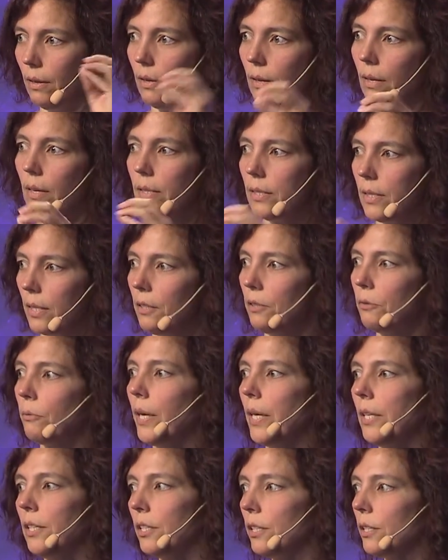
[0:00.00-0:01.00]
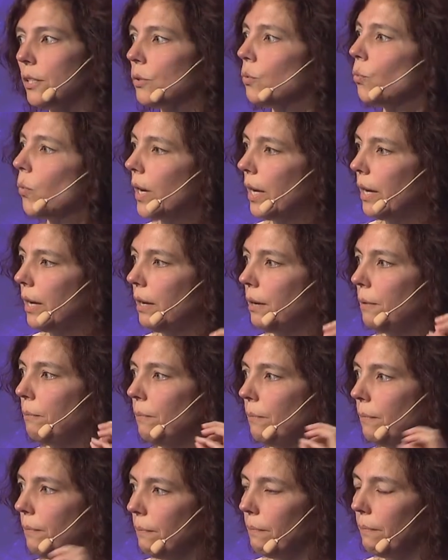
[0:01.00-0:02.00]
situations where
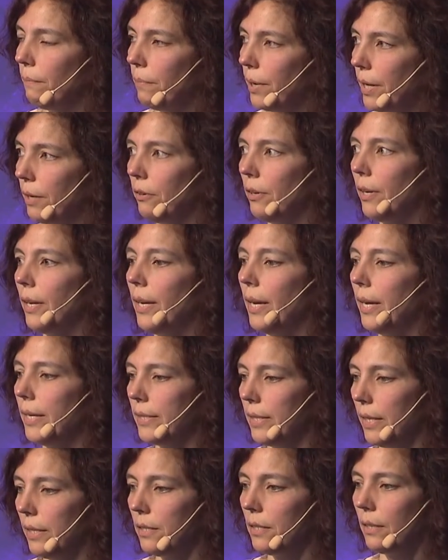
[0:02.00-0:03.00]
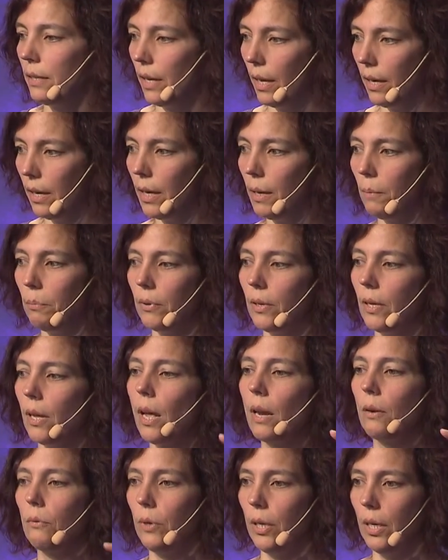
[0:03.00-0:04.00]
parallelization can happen,
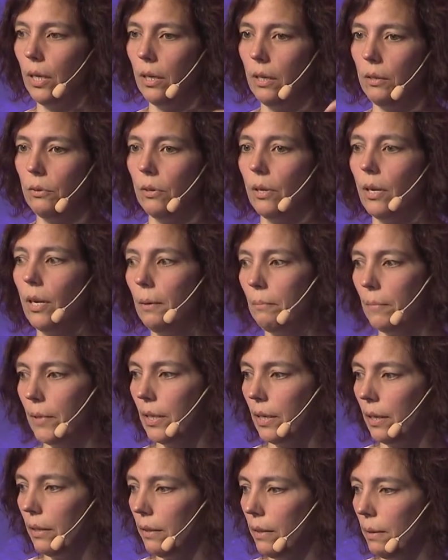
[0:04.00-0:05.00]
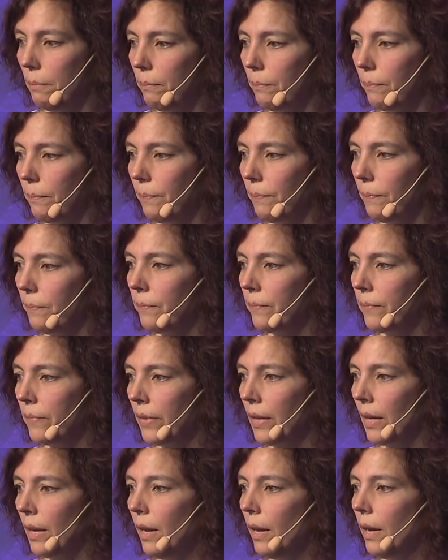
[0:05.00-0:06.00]
and we need to eliminate them.
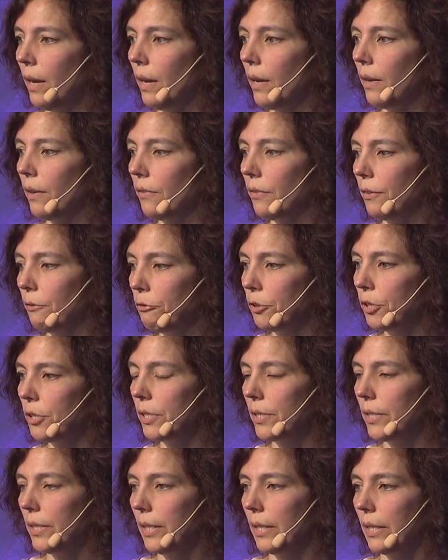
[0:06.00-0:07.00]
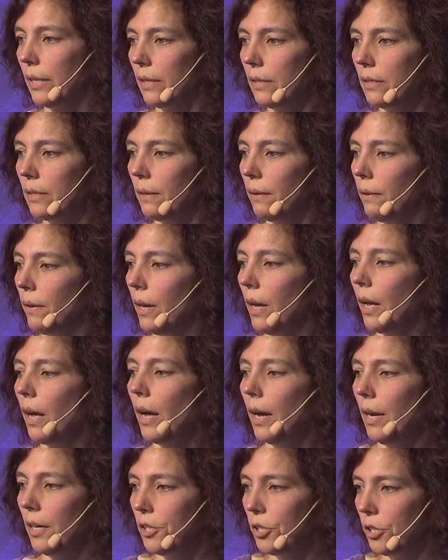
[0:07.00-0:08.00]
The first thing is,
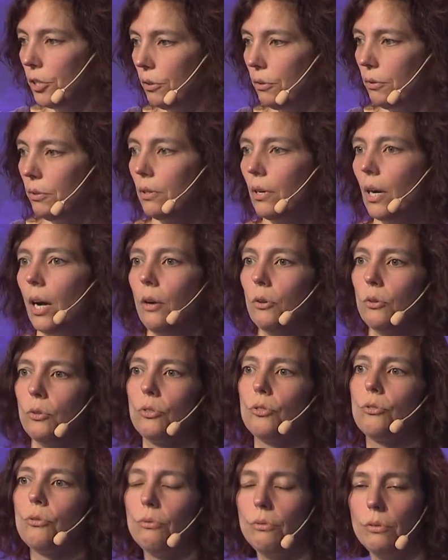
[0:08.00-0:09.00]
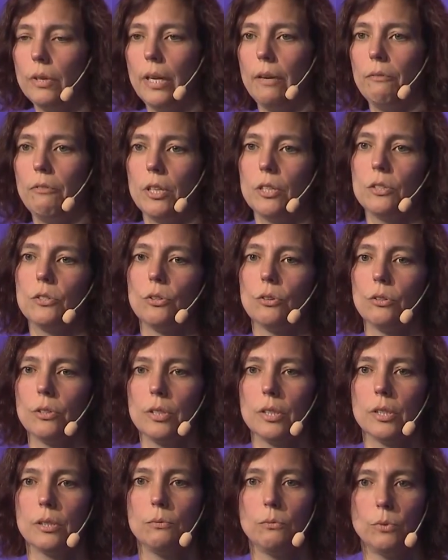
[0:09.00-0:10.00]
I showed you how true event
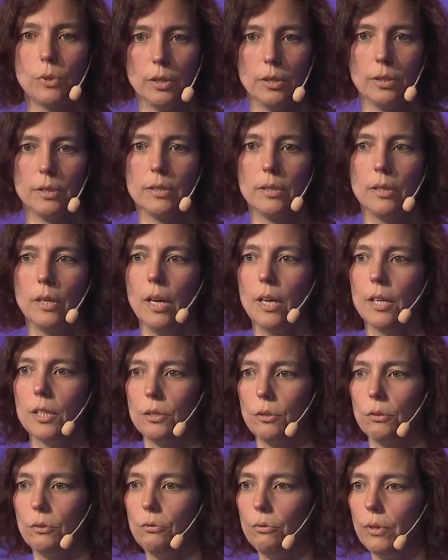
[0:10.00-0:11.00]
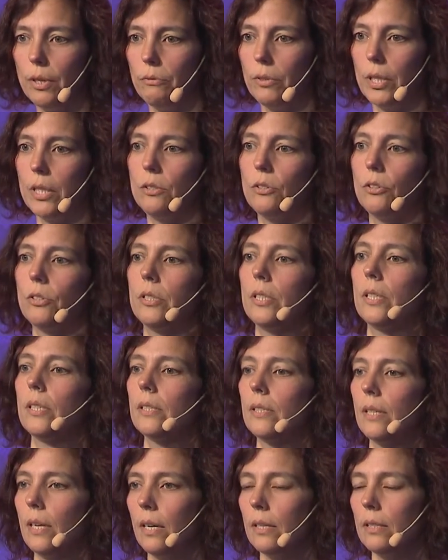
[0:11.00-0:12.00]
sourcing works. So true event sourcing
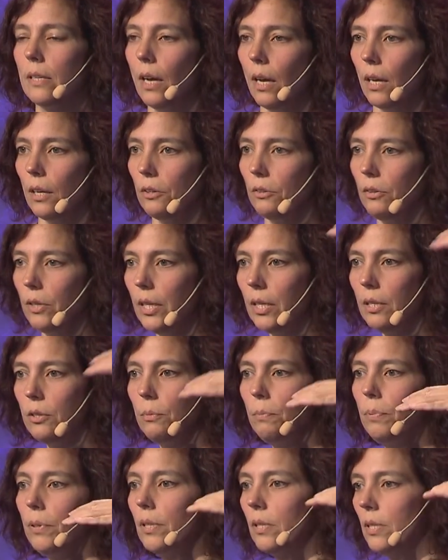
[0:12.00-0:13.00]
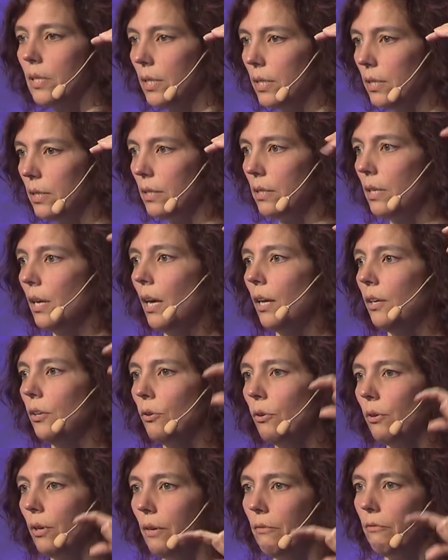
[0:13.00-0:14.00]
says you need to persist
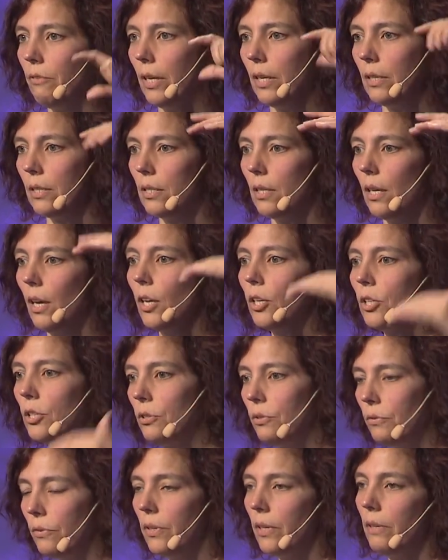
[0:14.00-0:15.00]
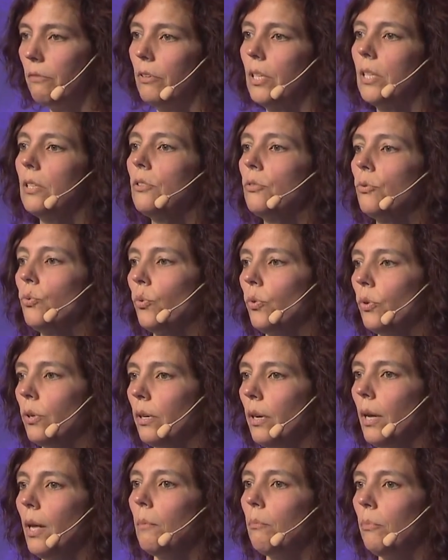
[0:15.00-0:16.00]
your event to the event store
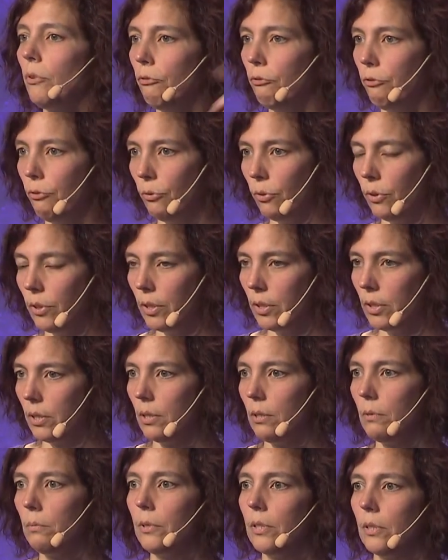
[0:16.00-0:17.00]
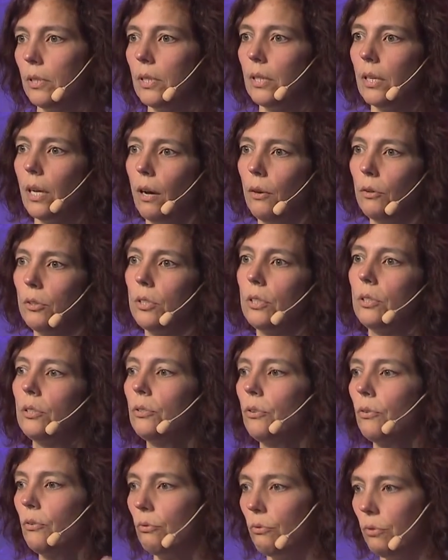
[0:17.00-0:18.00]
before you distribute it out
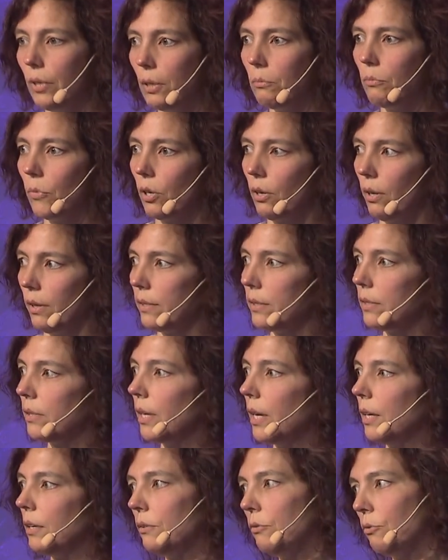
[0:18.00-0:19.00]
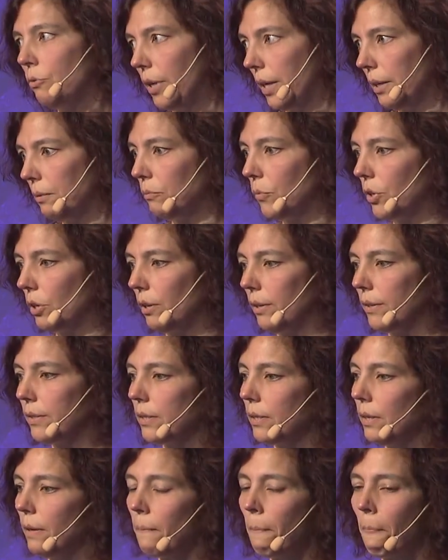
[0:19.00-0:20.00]
to the read models and write models.
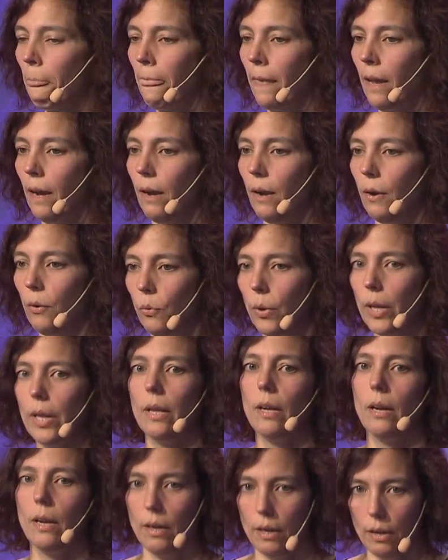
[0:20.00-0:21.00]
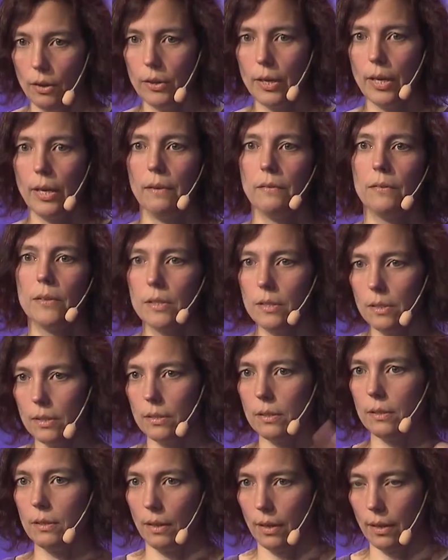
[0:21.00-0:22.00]
Well, okay, this
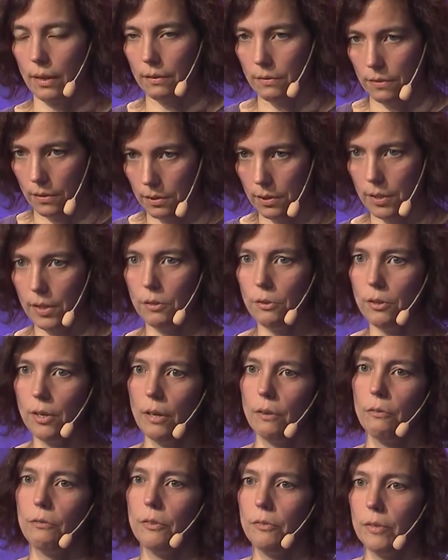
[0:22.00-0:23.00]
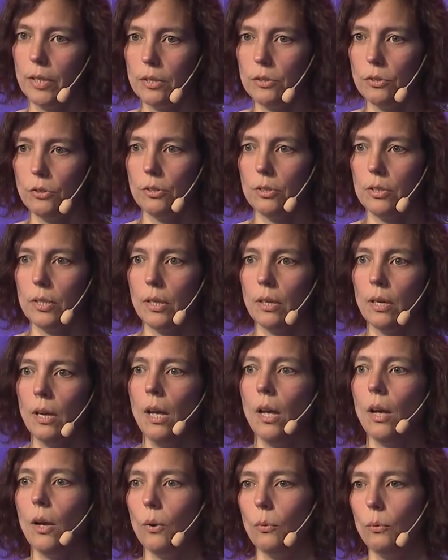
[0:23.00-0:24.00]
is like the theory of event sourcing.
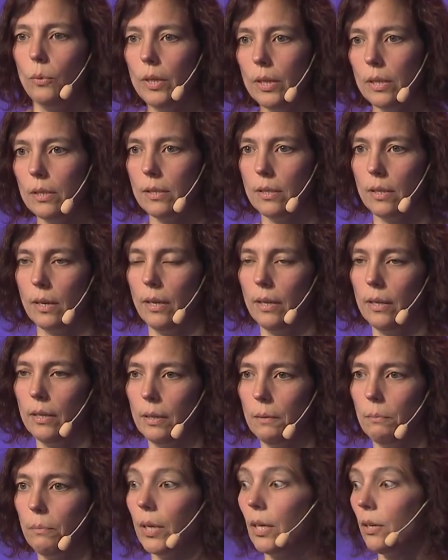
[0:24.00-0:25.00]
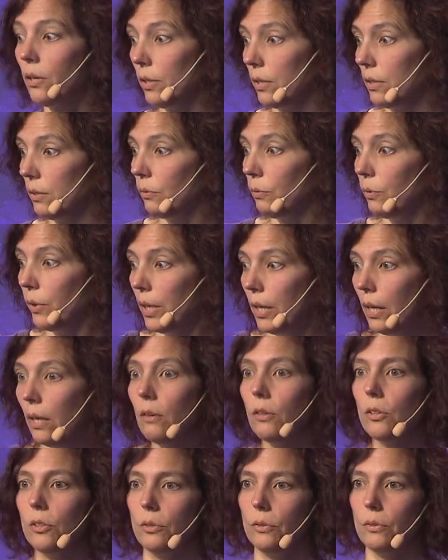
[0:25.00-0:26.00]
We decided, because we
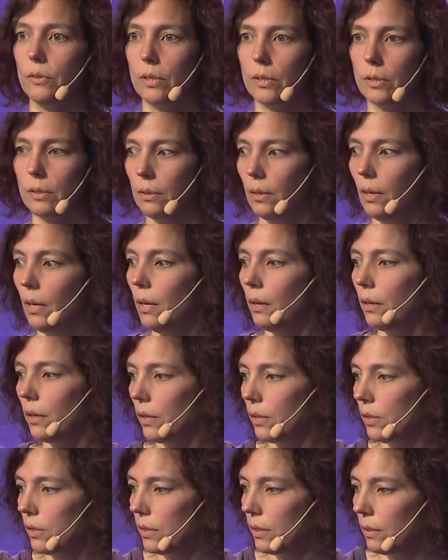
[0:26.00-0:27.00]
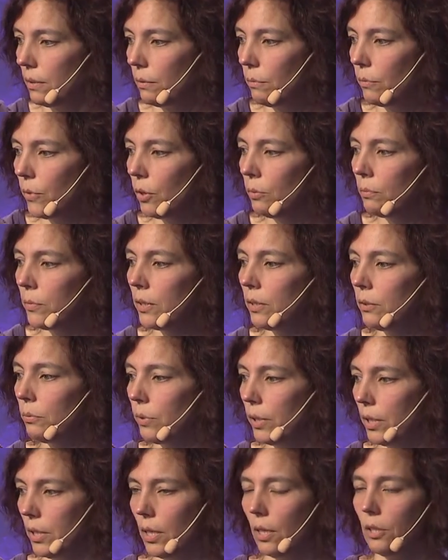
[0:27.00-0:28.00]
cannot do this, because the moment we
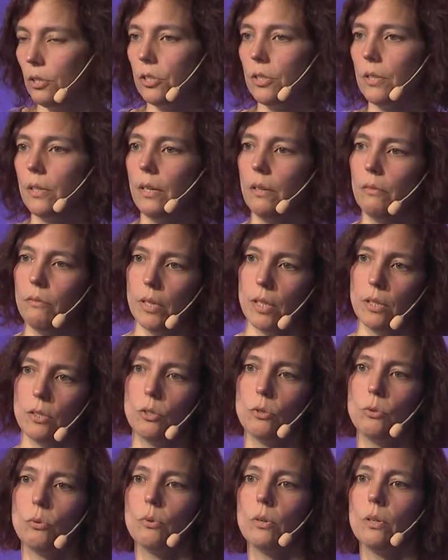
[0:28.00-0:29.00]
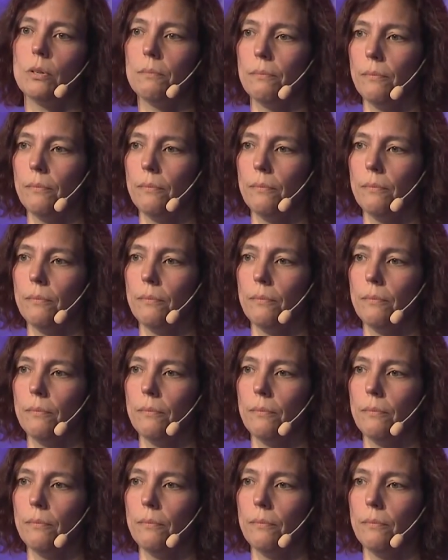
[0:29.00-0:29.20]
touch the event store,